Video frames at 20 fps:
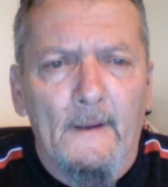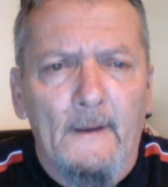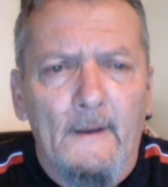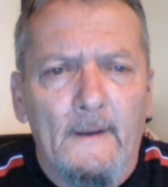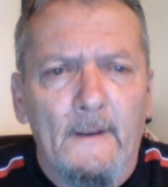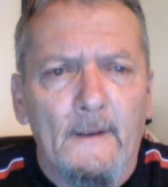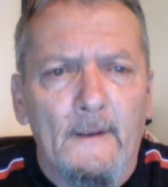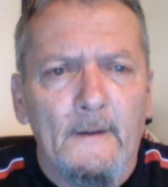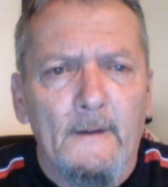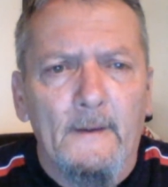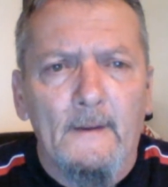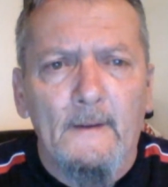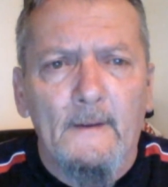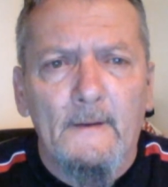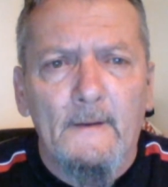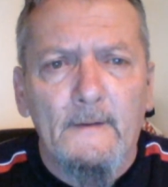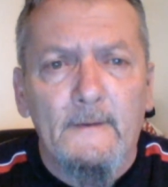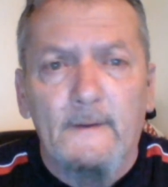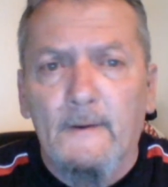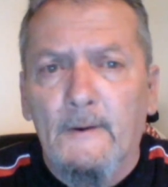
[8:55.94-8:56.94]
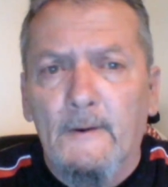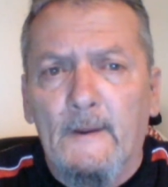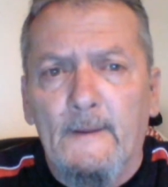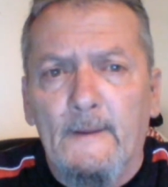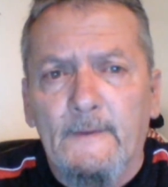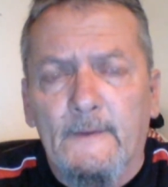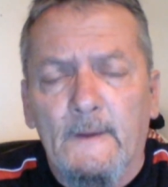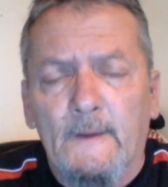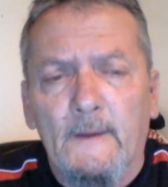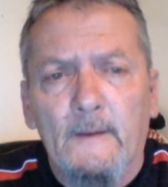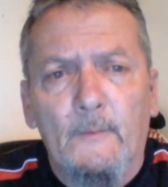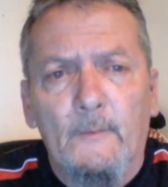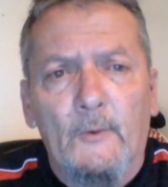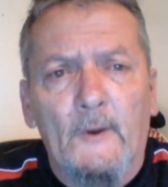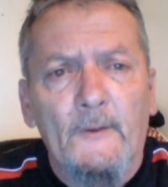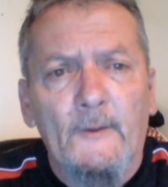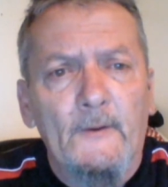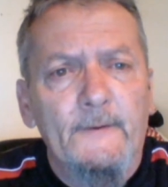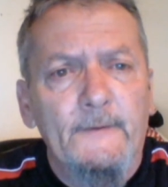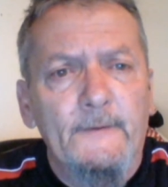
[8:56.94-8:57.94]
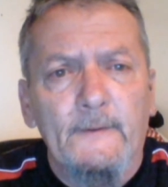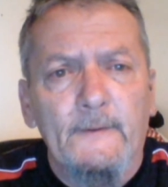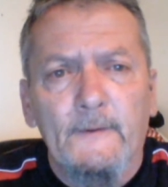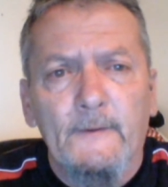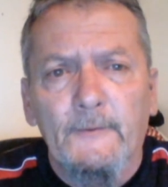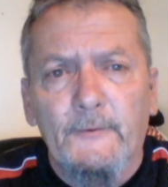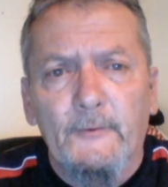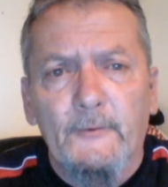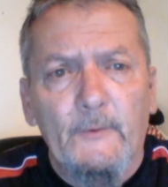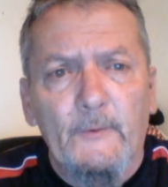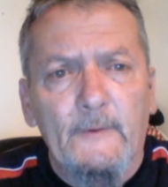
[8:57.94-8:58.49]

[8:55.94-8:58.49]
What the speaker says: And dare I say, brothers and sisters,